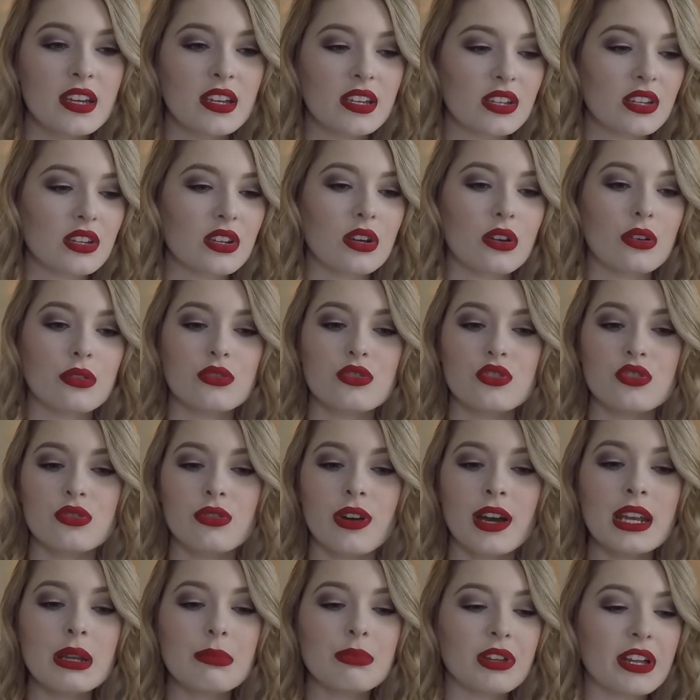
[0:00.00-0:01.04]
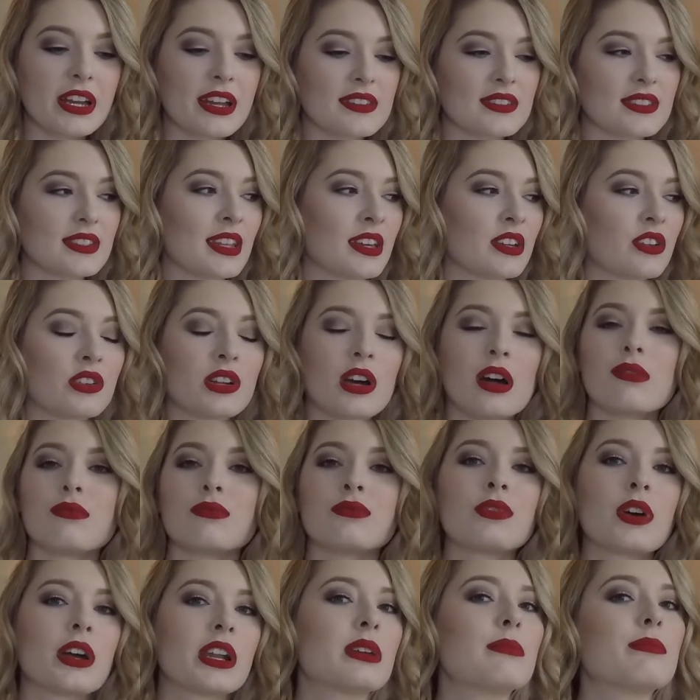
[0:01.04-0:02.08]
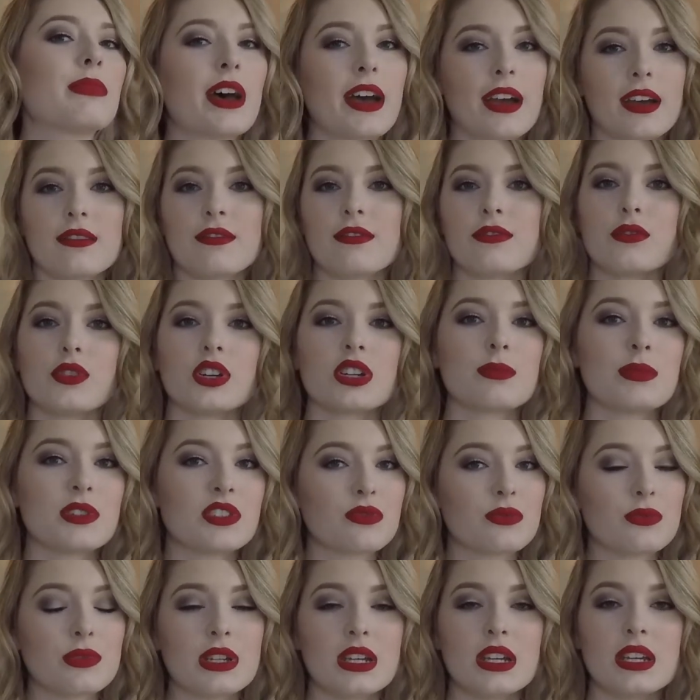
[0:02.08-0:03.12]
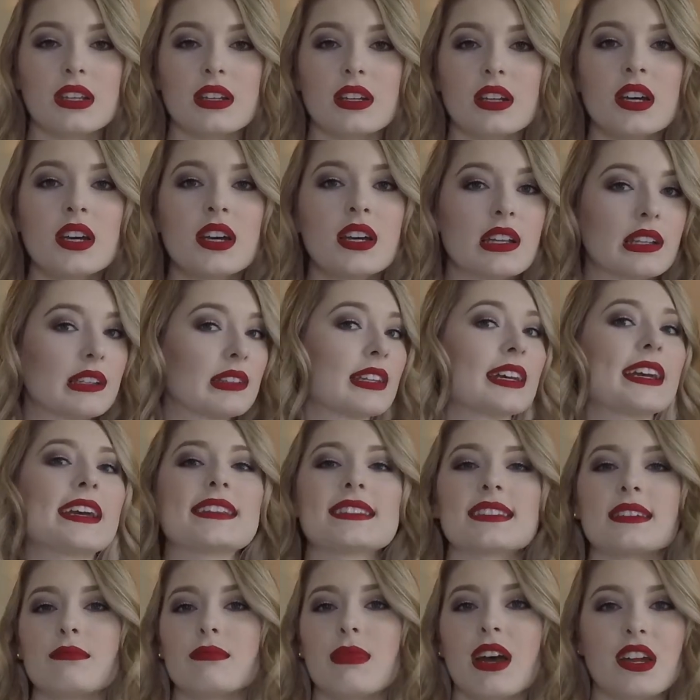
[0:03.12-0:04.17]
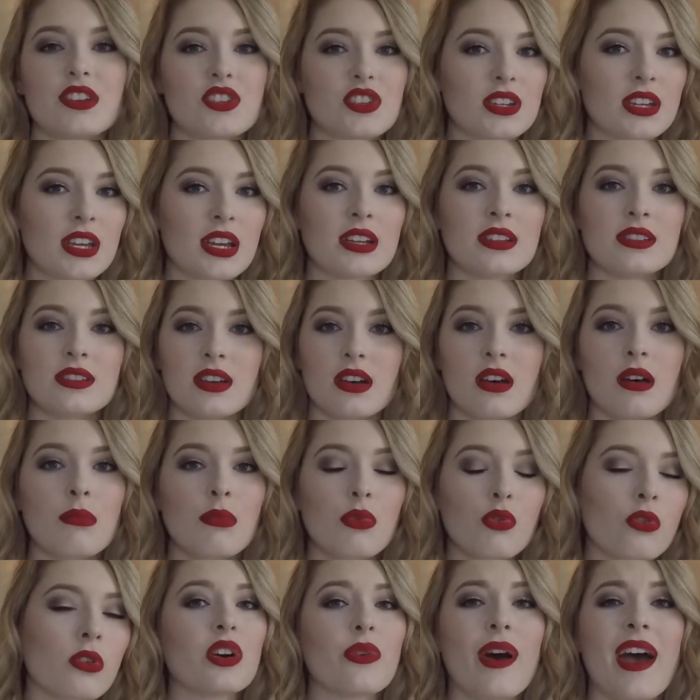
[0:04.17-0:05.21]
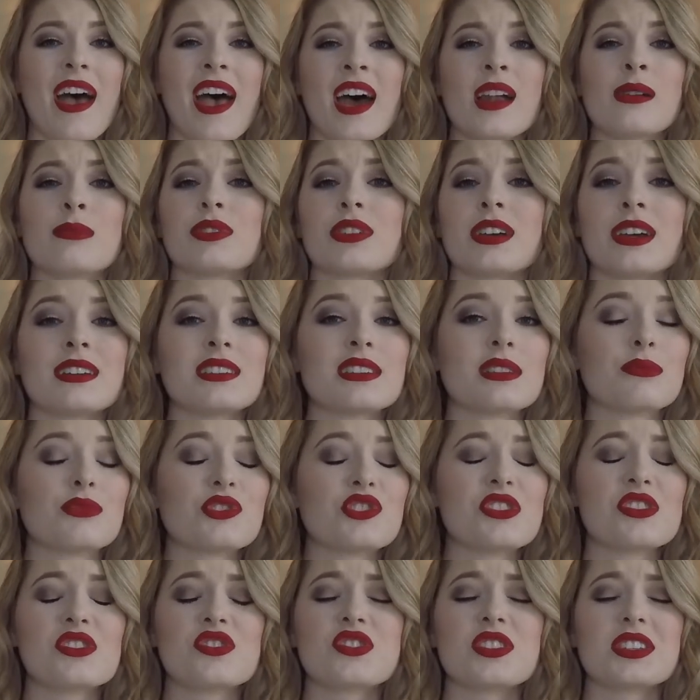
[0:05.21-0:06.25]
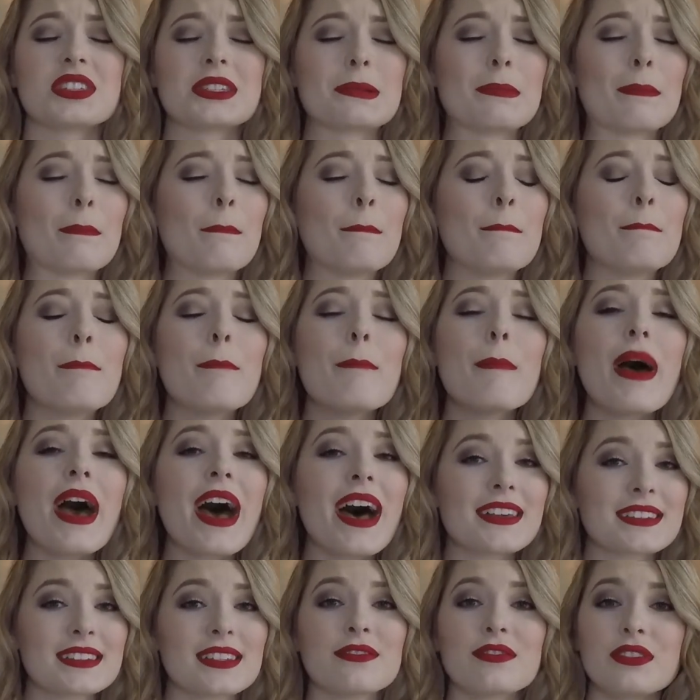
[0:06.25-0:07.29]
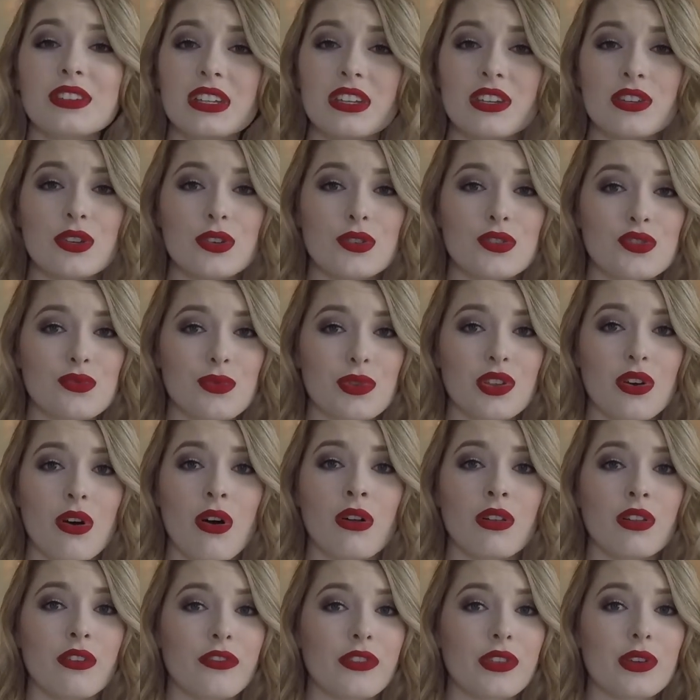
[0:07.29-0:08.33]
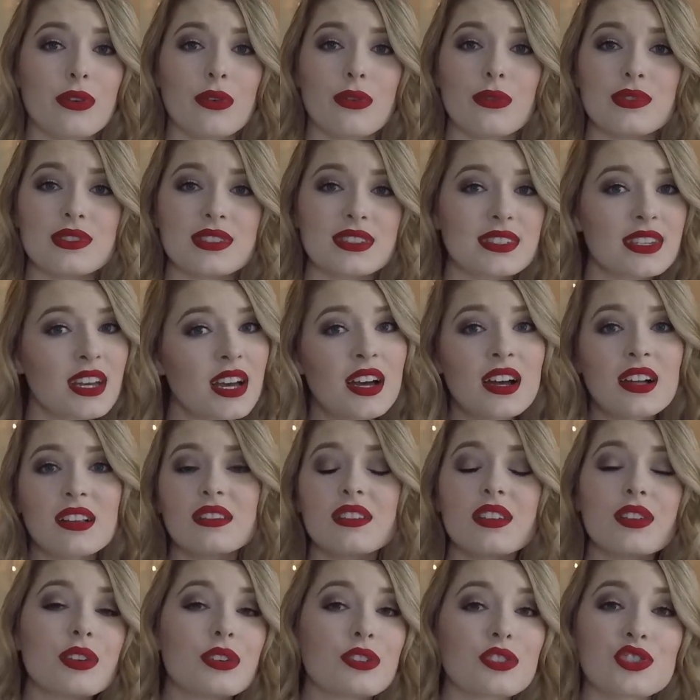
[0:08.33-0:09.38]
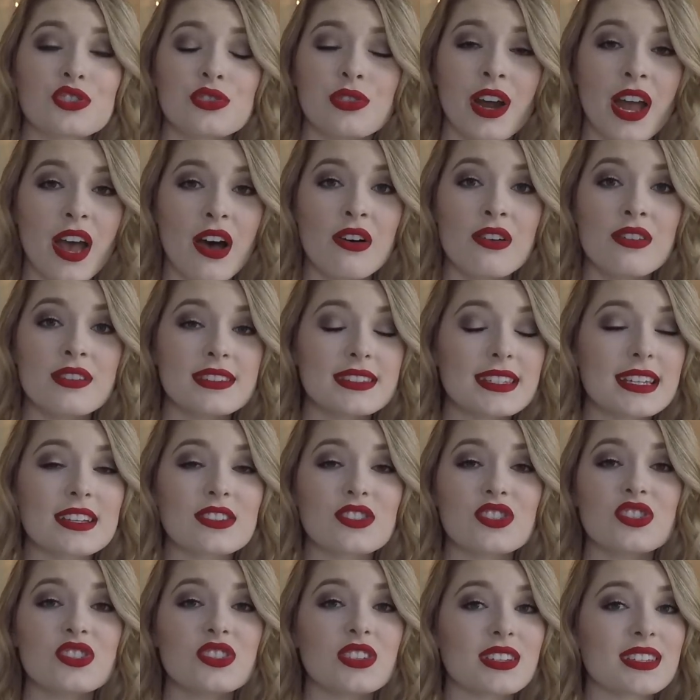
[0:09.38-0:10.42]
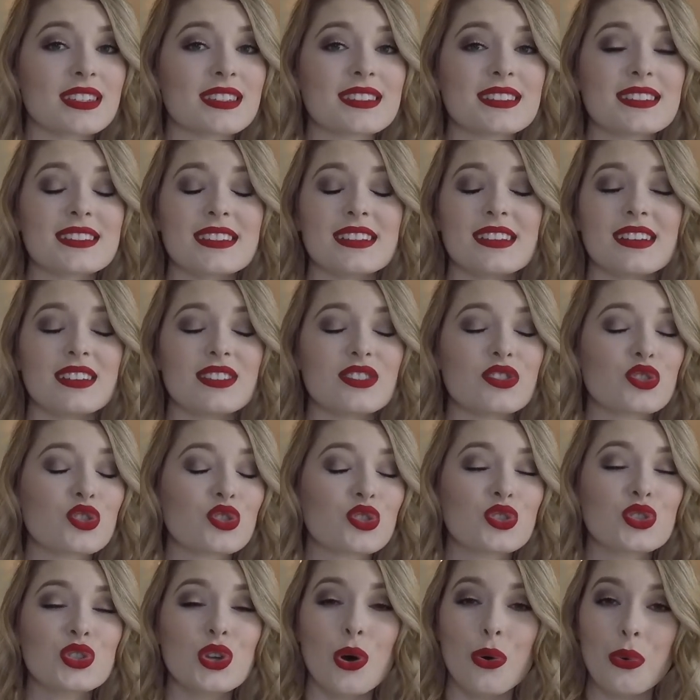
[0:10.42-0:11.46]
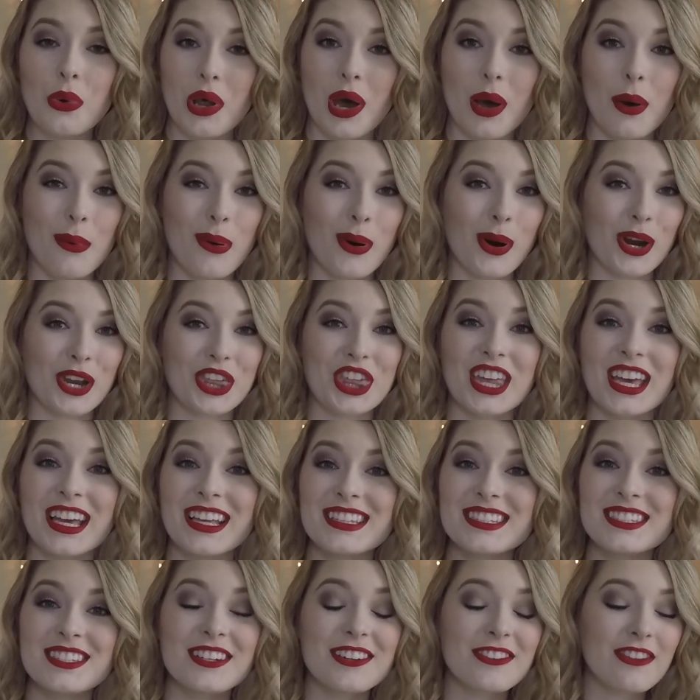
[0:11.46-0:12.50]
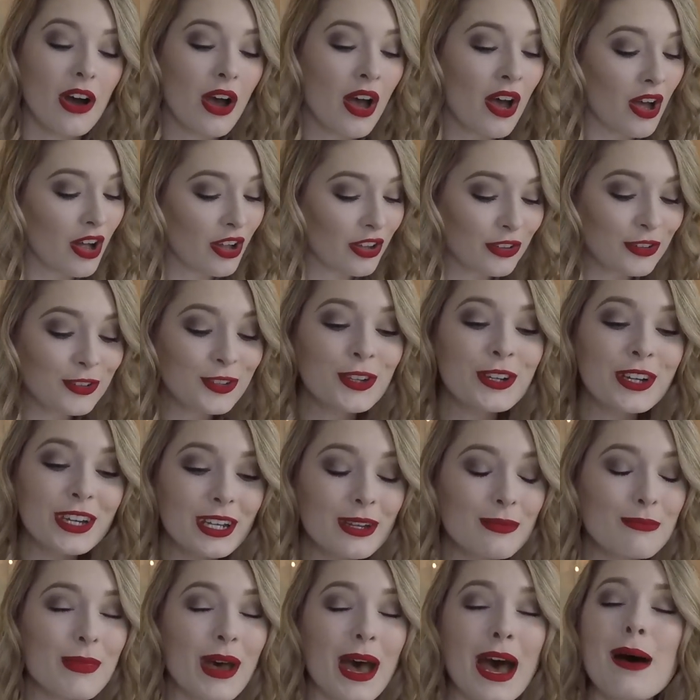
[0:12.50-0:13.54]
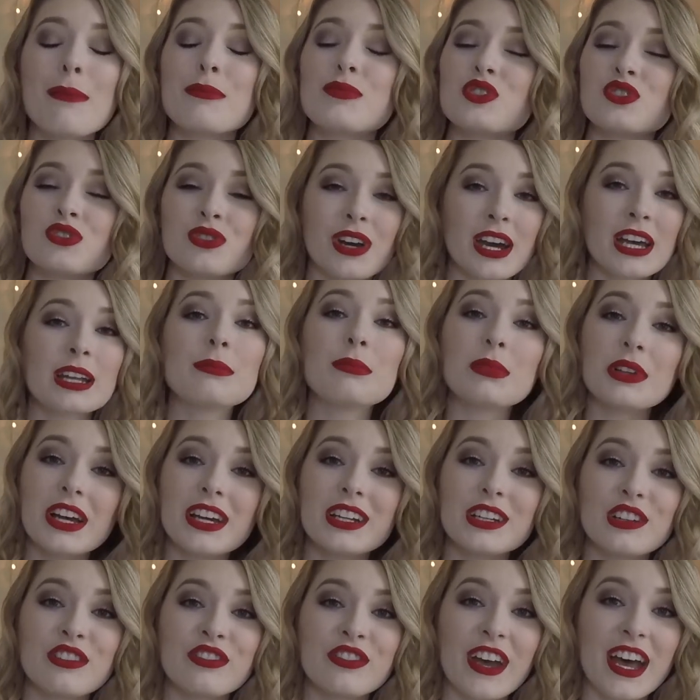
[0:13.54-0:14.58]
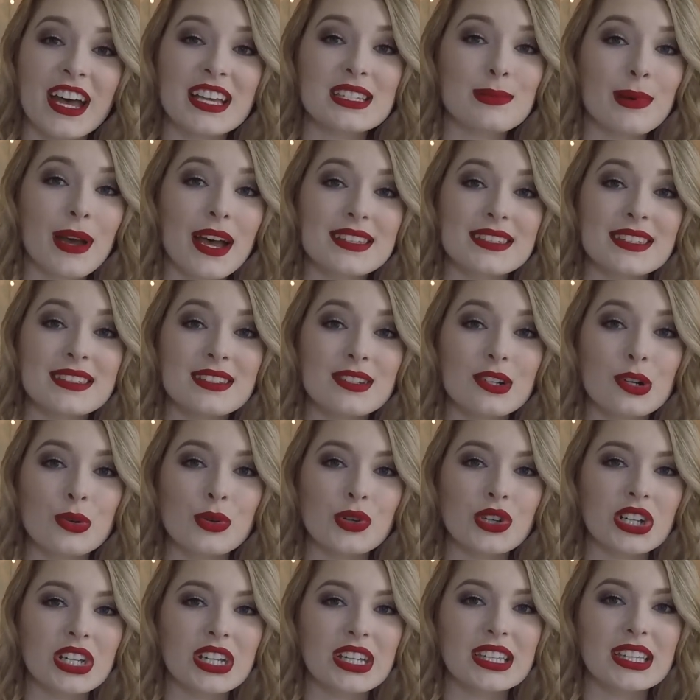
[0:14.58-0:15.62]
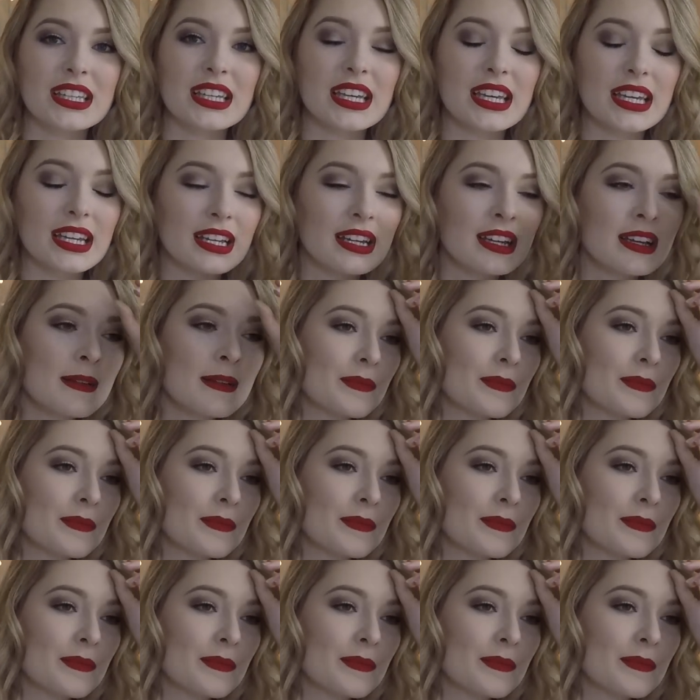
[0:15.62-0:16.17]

You know, try to plan so that you're not running back and forth between lands in Magic Kingdom or Animal Kingdom, which is just massively huge with all of those little trails. It's just so not worth it. So look at a map, try to plan your FastPasses accordingly.